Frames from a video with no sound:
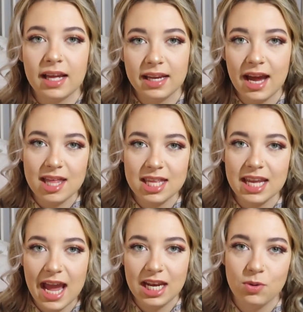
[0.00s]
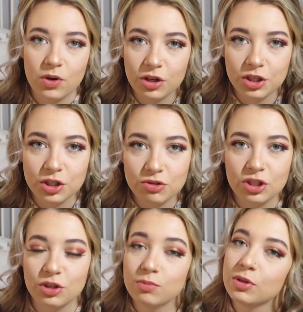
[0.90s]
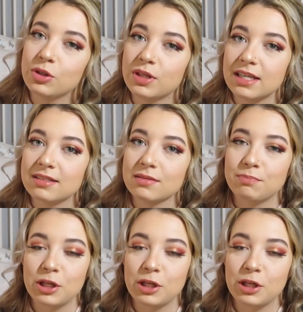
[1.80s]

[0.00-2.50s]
Like, I think anyone on YouTube who does